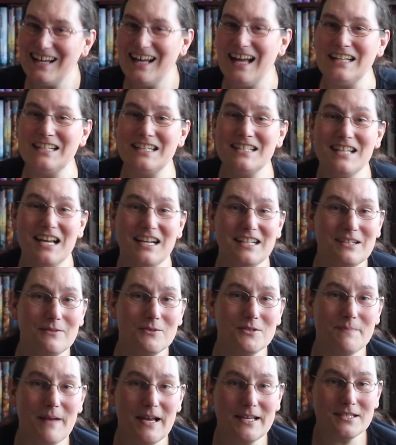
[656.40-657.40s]
I decided it
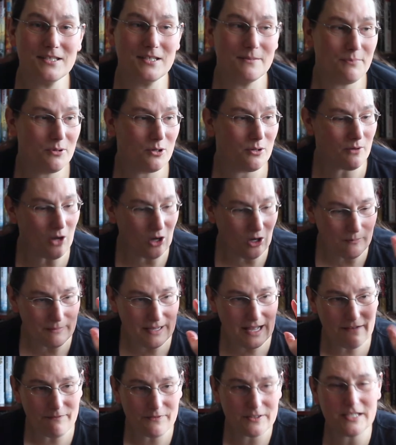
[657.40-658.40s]
was best to put all
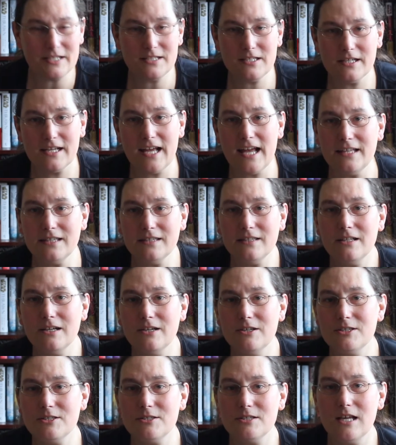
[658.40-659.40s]
my effort into getting
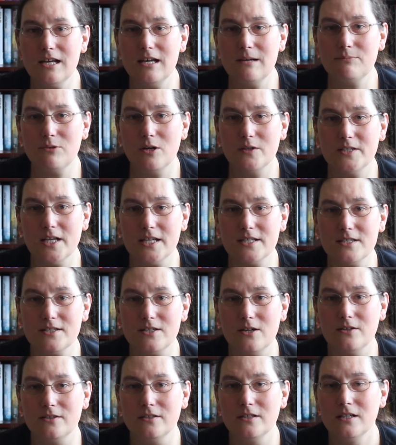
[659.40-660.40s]
those uh, projects
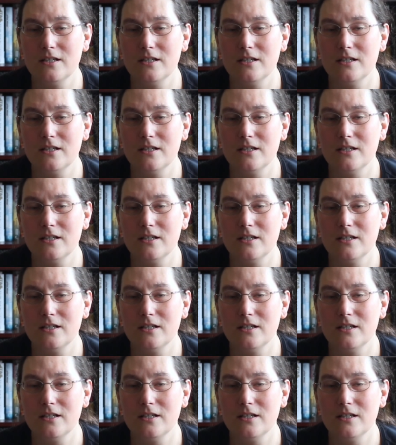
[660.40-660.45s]
done